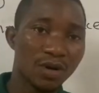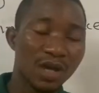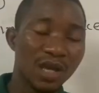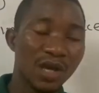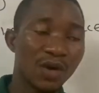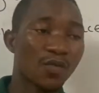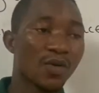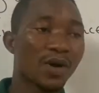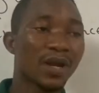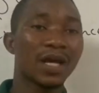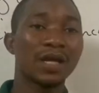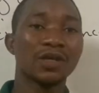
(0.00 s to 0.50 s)

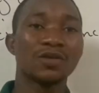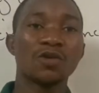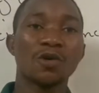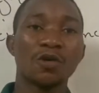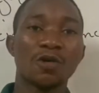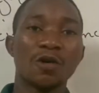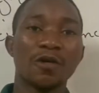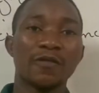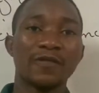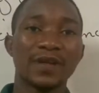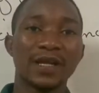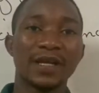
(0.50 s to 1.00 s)
When I
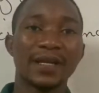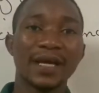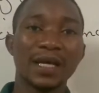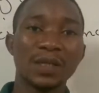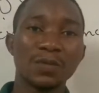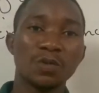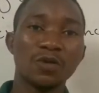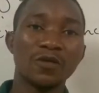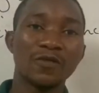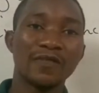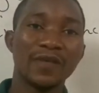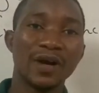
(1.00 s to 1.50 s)
talk of the
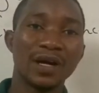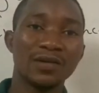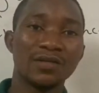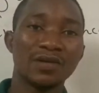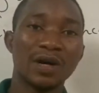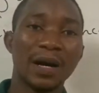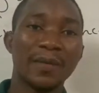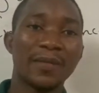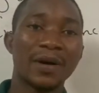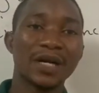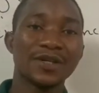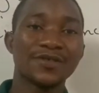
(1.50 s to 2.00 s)
net book value,
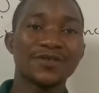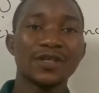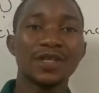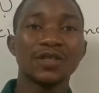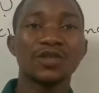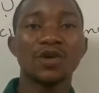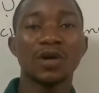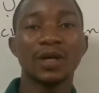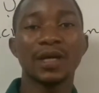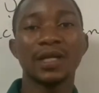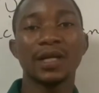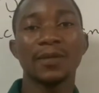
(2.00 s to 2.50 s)
I'm actually
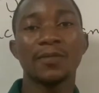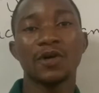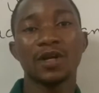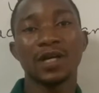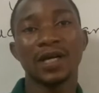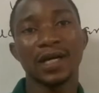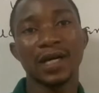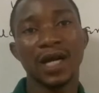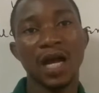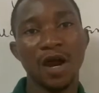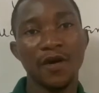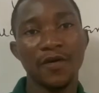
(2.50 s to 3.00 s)
talking about
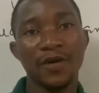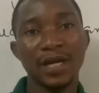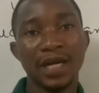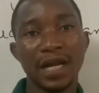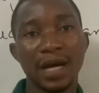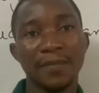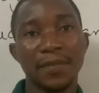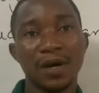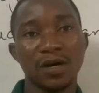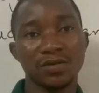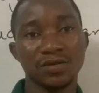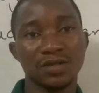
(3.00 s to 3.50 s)
the carrying
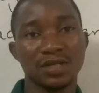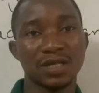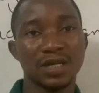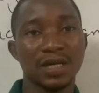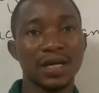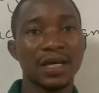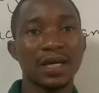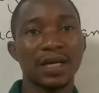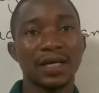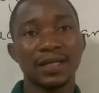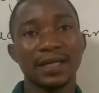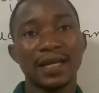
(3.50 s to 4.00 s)
amount.
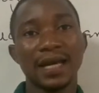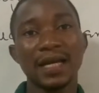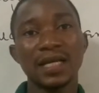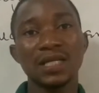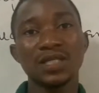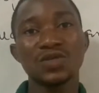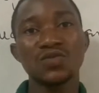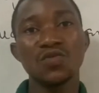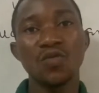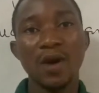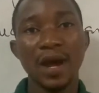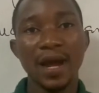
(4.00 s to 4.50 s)
That
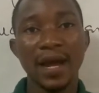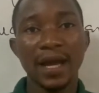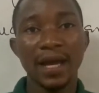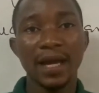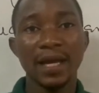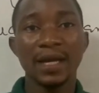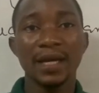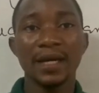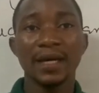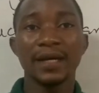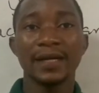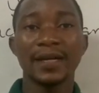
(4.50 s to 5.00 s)
is
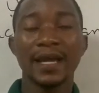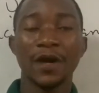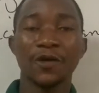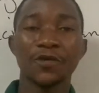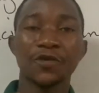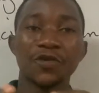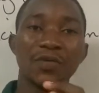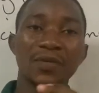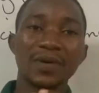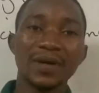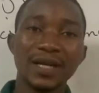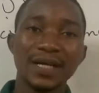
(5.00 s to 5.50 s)
where the
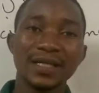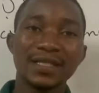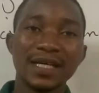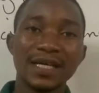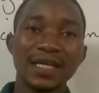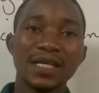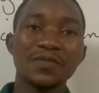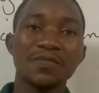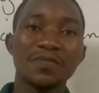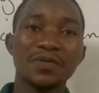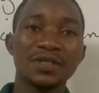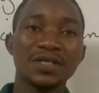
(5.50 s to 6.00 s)

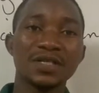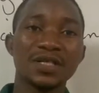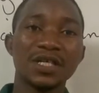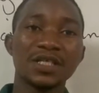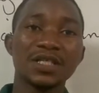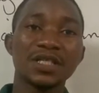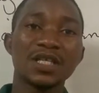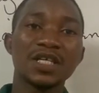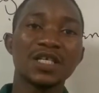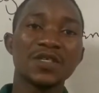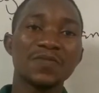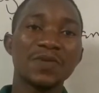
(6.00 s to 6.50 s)
accumulated
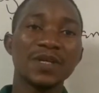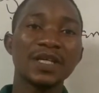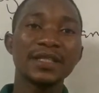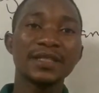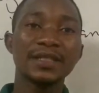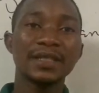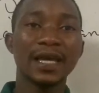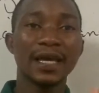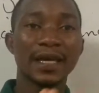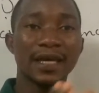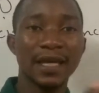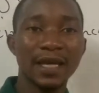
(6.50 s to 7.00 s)
depreciation is
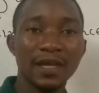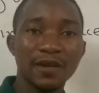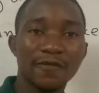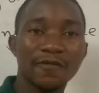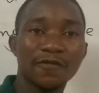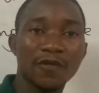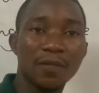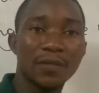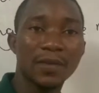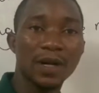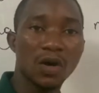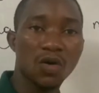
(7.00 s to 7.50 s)
being taken
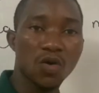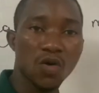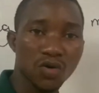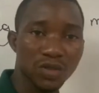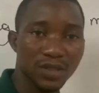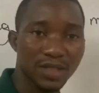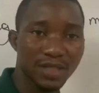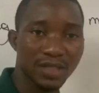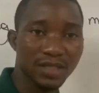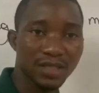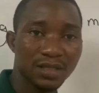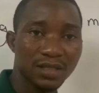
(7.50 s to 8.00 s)
from the
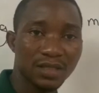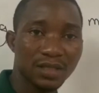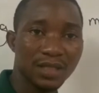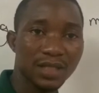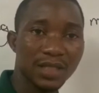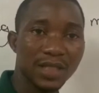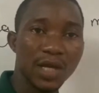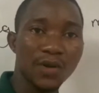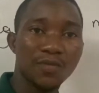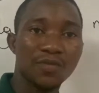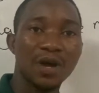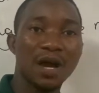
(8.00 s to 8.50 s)
cost
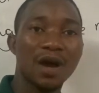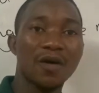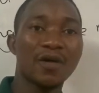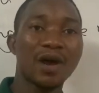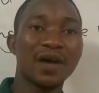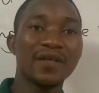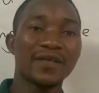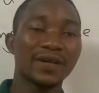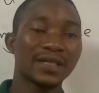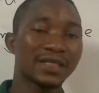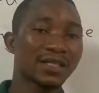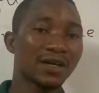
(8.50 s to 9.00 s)
then we
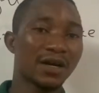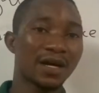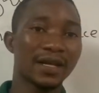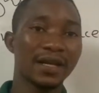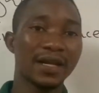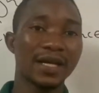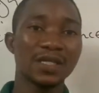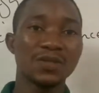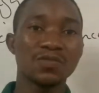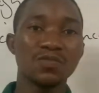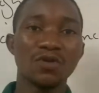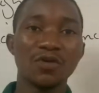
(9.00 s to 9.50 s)
arrive at our
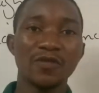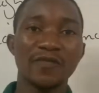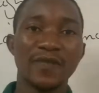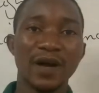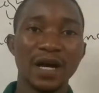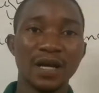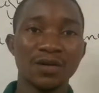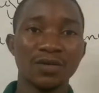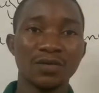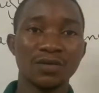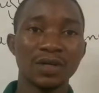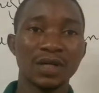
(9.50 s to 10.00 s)
net book
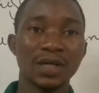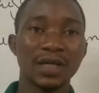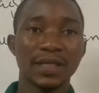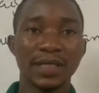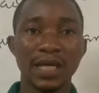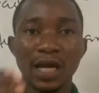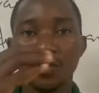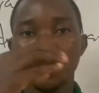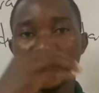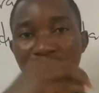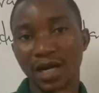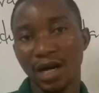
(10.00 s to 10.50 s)
value,
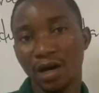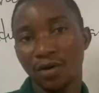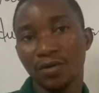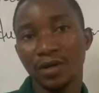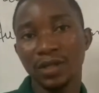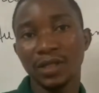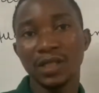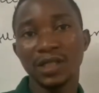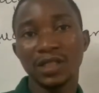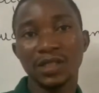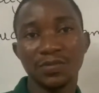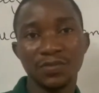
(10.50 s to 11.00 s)
then we
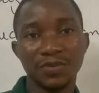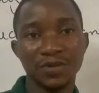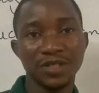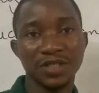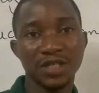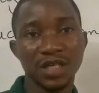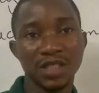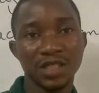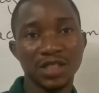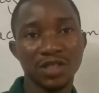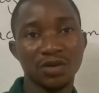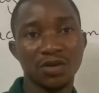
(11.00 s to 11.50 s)
calculate the
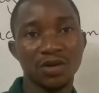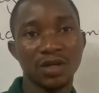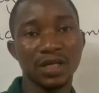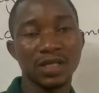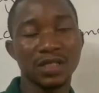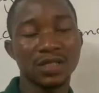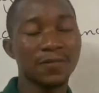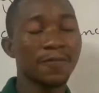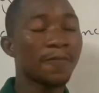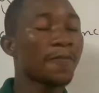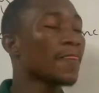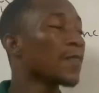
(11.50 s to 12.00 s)
depreciation on
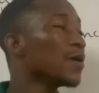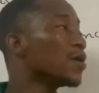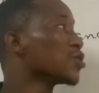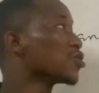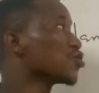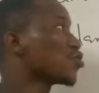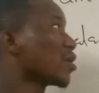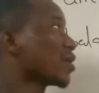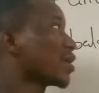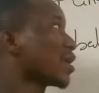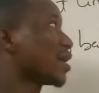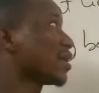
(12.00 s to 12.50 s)
it.
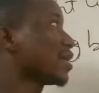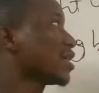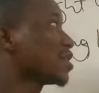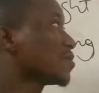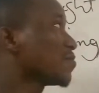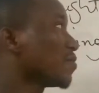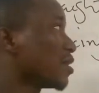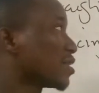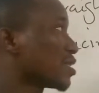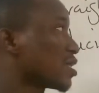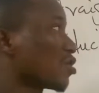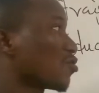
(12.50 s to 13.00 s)
So under this
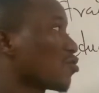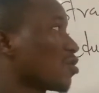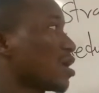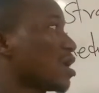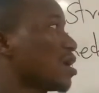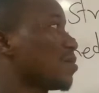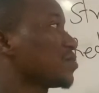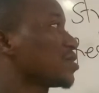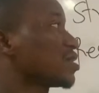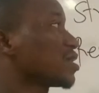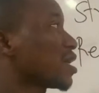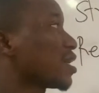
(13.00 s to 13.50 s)
method, what
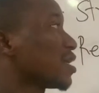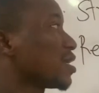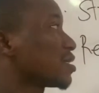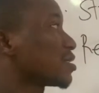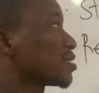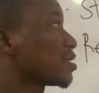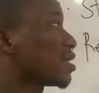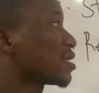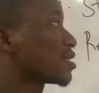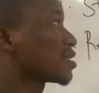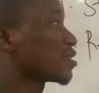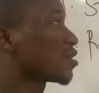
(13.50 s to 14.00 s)
I'm saying is
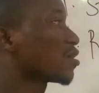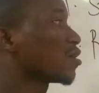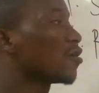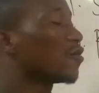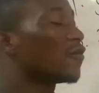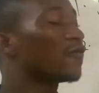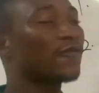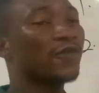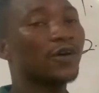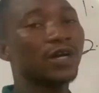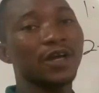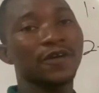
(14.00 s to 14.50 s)
that
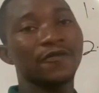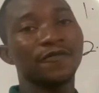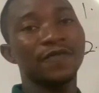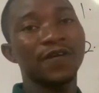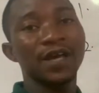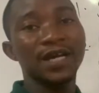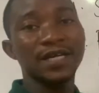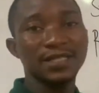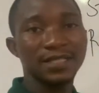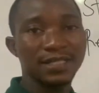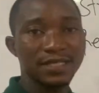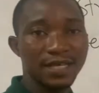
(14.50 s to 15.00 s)
for the
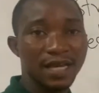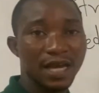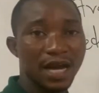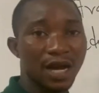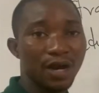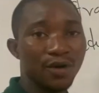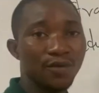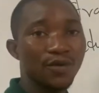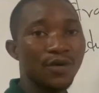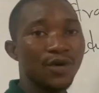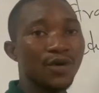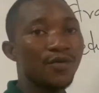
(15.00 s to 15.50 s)
first year,
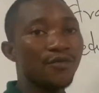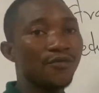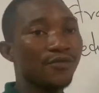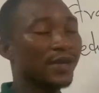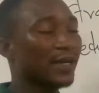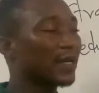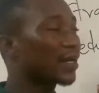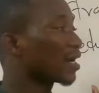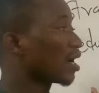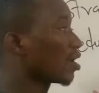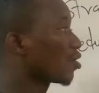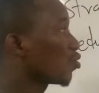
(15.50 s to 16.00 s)
we
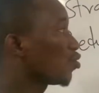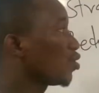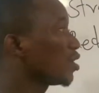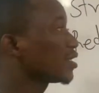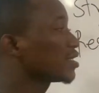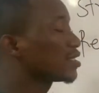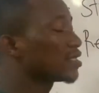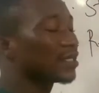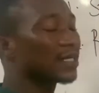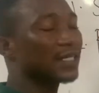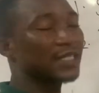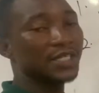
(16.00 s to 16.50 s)

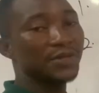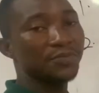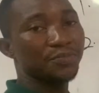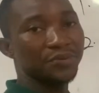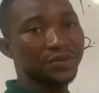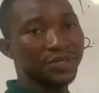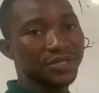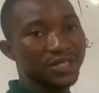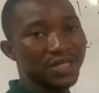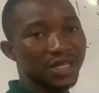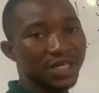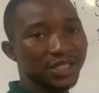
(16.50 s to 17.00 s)
calculate the
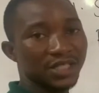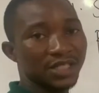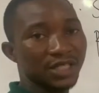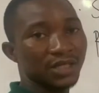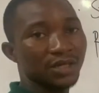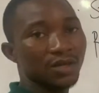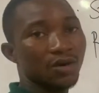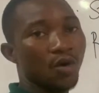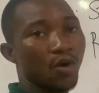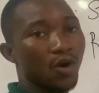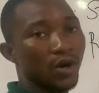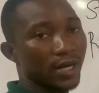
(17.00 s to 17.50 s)

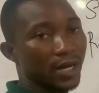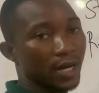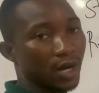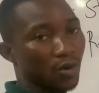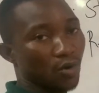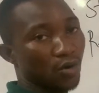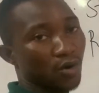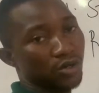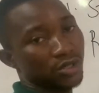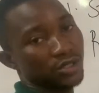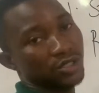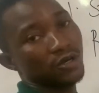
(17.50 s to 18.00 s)
depreciation on the
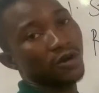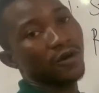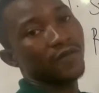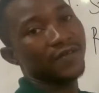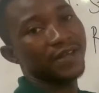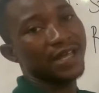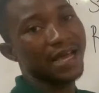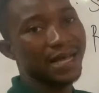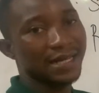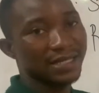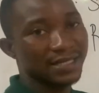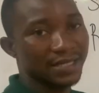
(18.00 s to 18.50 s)
cost of
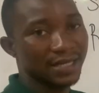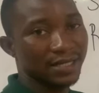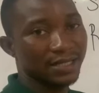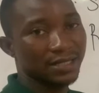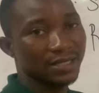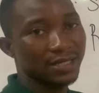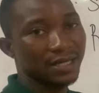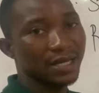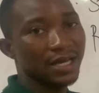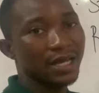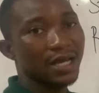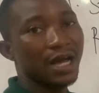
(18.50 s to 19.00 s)
the
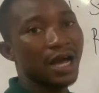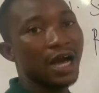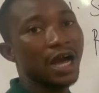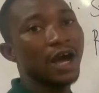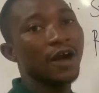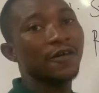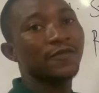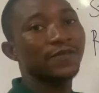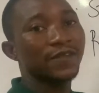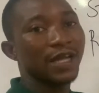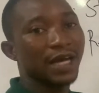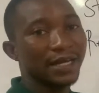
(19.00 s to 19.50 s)
assets.
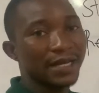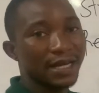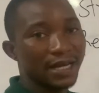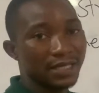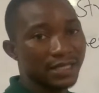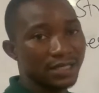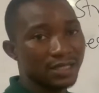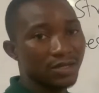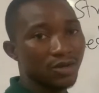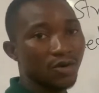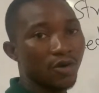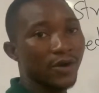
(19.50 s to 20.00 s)
After
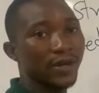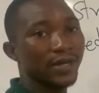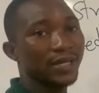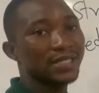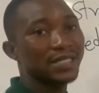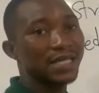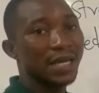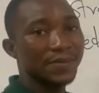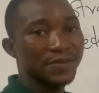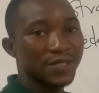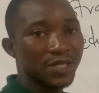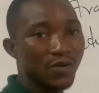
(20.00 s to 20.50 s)
that, or in
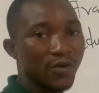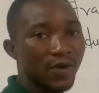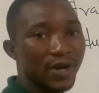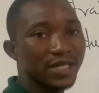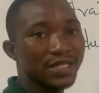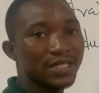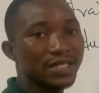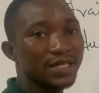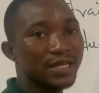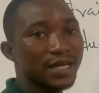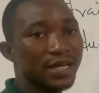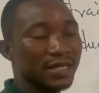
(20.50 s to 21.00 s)

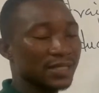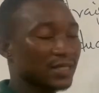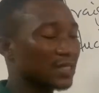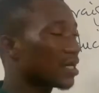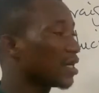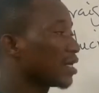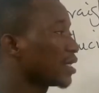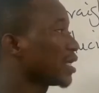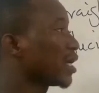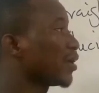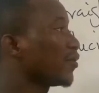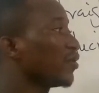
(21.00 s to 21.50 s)
subsequent years,
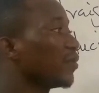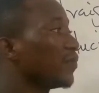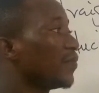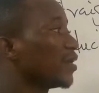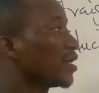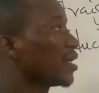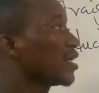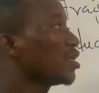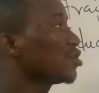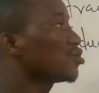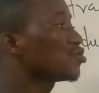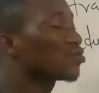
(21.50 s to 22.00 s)
then we
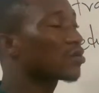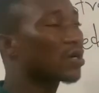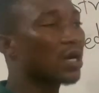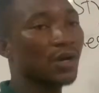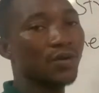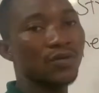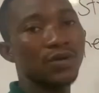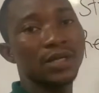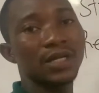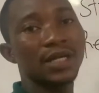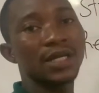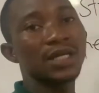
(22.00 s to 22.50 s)
begin to
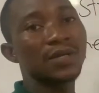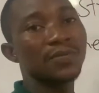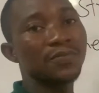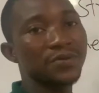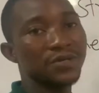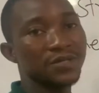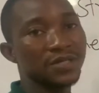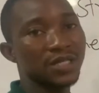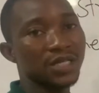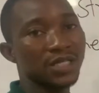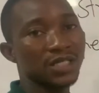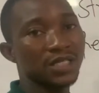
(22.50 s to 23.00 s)
calculate the
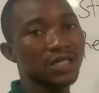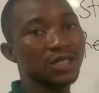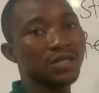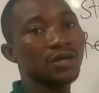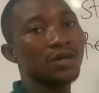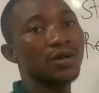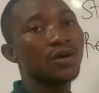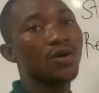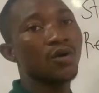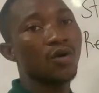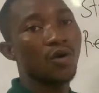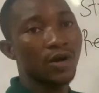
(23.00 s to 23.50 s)

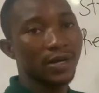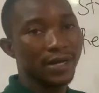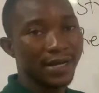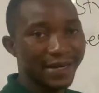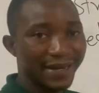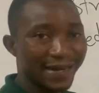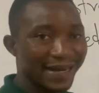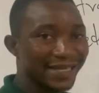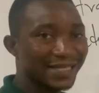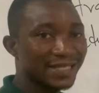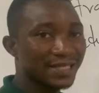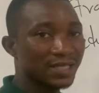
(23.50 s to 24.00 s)
depreciation on the
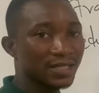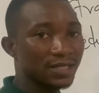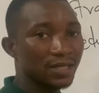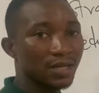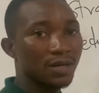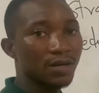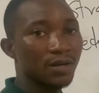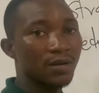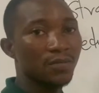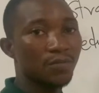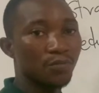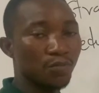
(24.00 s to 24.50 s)
net
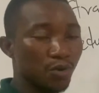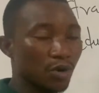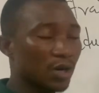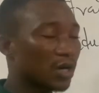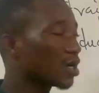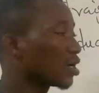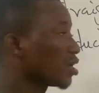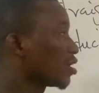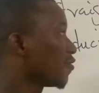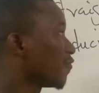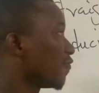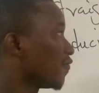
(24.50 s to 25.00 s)
book
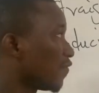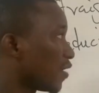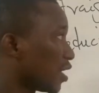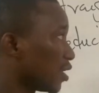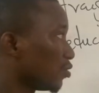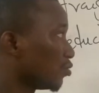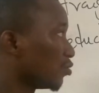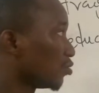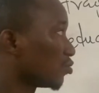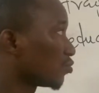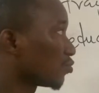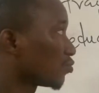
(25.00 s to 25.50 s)

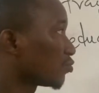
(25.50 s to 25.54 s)
value.